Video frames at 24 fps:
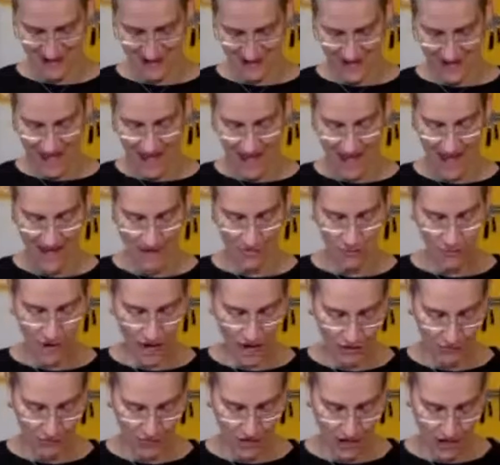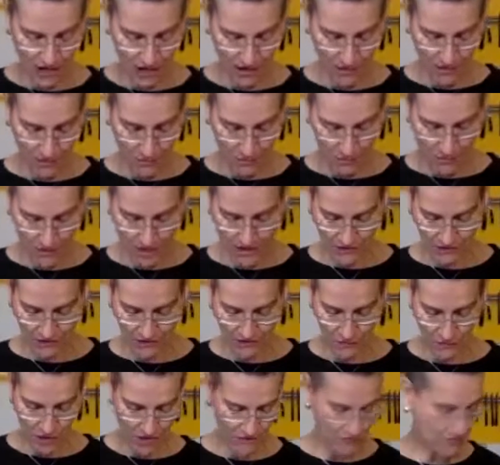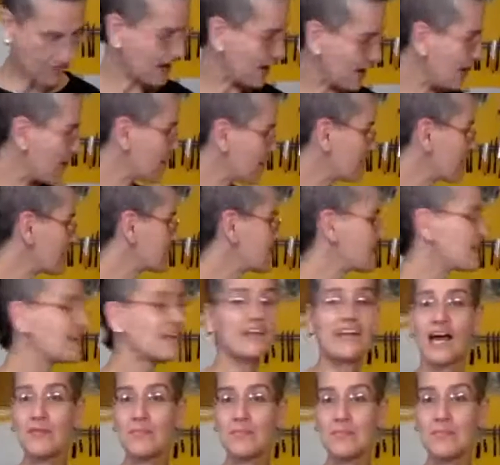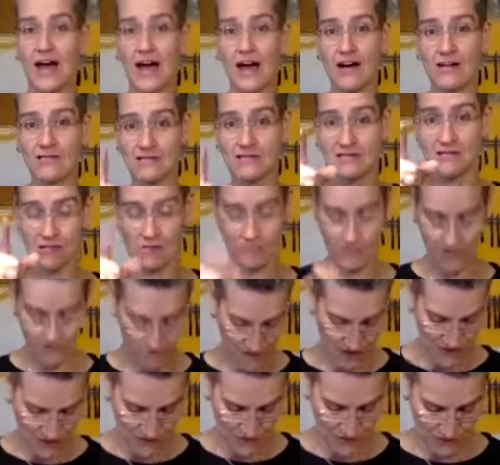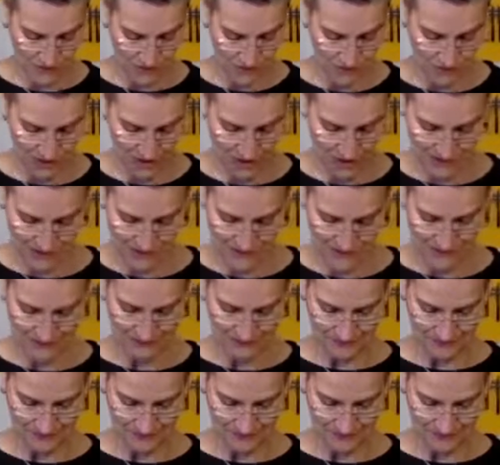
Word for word: And while we are waiting for the waffle iron, it's heating up now, so we've made some progress.